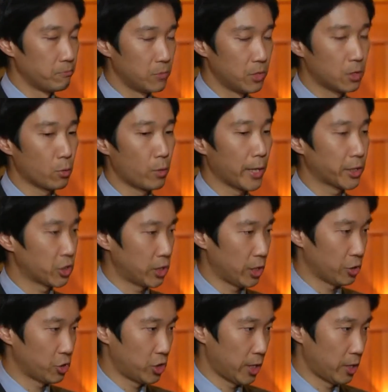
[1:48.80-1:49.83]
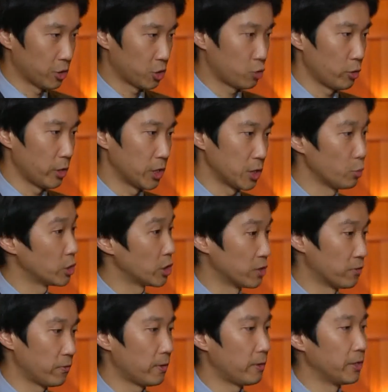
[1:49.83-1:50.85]
direct sales channel strategy, which
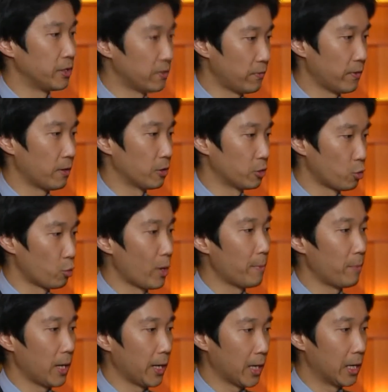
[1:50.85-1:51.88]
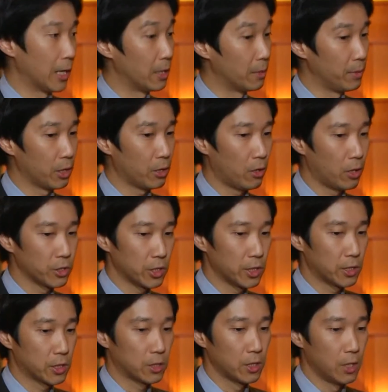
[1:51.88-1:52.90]
is very difficult to replicate, and because
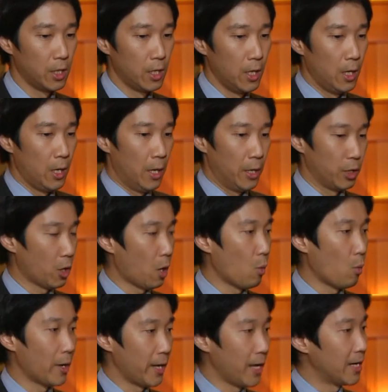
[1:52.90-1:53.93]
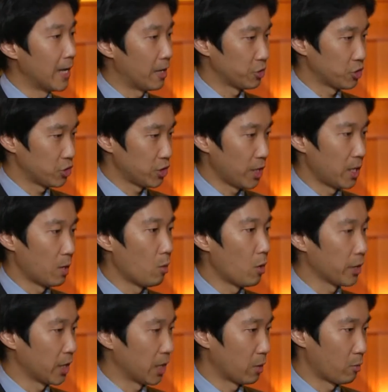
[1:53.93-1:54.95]
it's you don't want any outsider
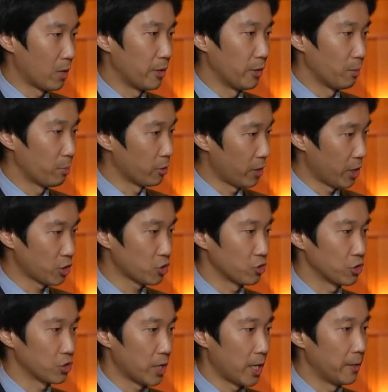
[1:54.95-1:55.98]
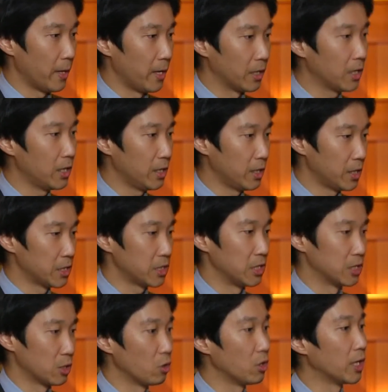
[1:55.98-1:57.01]
walking around your production site, and Keyence
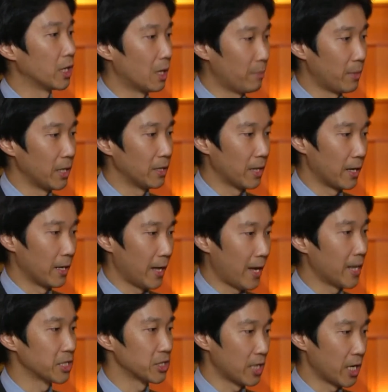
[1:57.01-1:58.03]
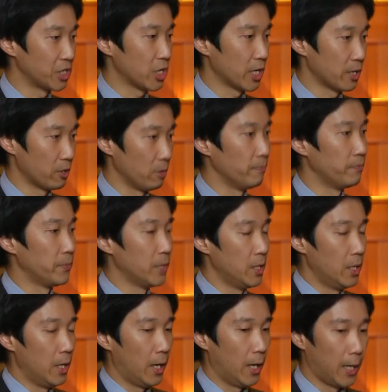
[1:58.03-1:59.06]
is the only company that has that channel.
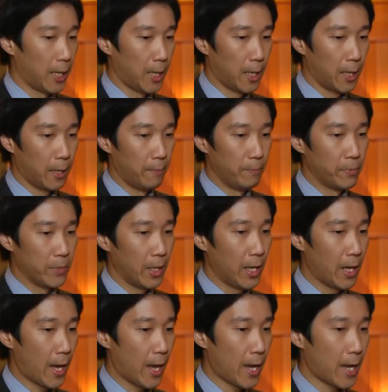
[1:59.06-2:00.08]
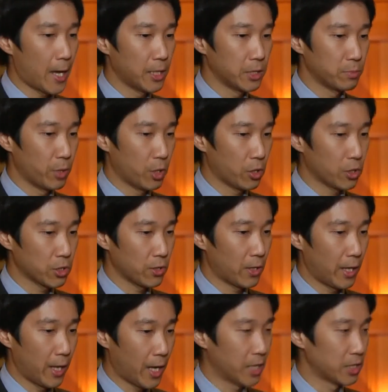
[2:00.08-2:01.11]
It has, because of
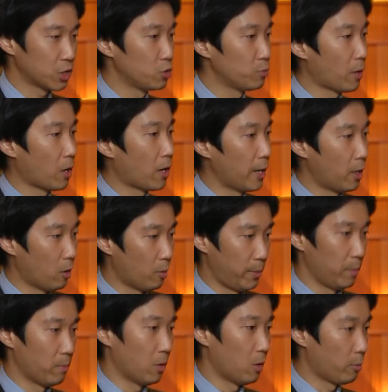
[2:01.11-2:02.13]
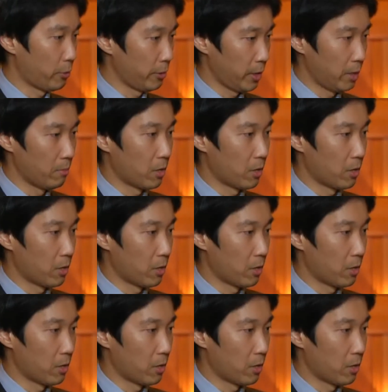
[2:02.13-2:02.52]
that, it has super high operating